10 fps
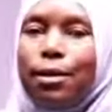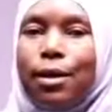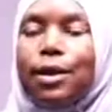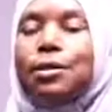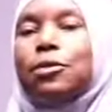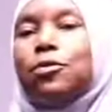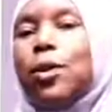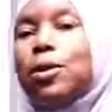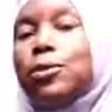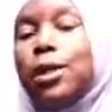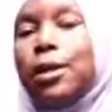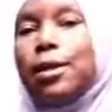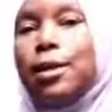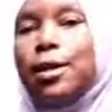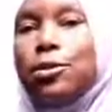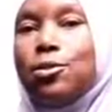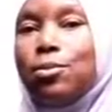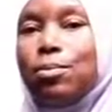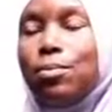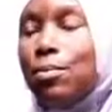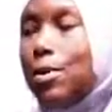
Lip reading: things found in the classroom,